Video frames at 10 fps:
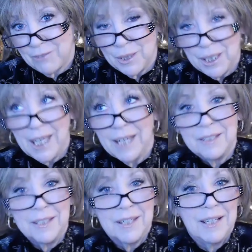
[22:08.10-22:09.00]
everyone
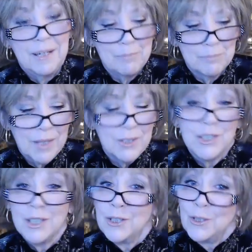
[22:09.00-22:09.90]
again. Um, I'm
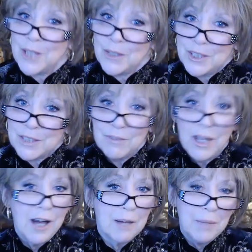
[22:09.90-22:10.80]
just going to close out this
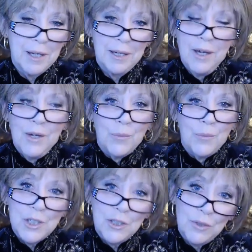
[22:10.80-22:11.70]
vlog by
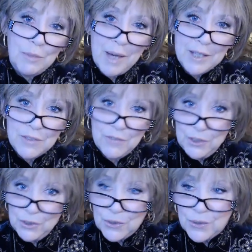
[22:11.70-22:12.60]
wishing you the best
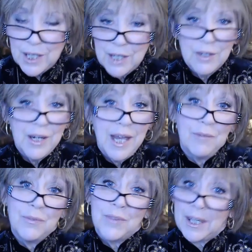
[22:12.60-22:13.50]
for the new year
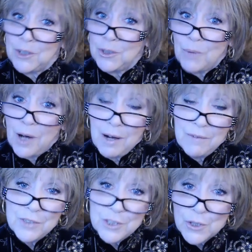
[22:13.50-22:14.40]
and thank you
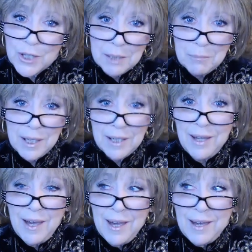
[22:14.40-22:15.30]
all for joining
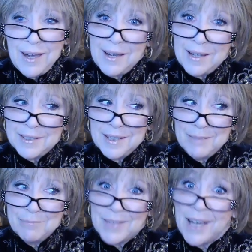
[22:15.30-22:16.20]
me. And
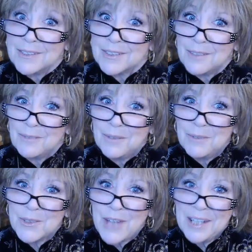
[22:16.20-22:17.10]
uh, yeah, so
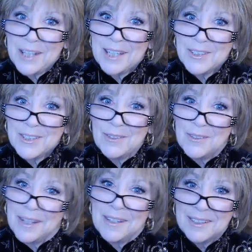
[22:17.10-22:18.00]
we will chat again
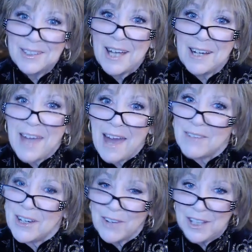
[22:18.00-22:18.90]
soon. Good luck.
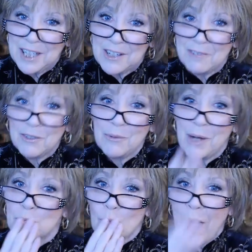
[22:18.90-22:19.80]
Have a great year,
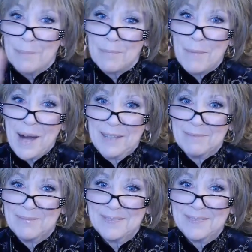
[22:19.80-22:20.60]
everyone. Bye-bye.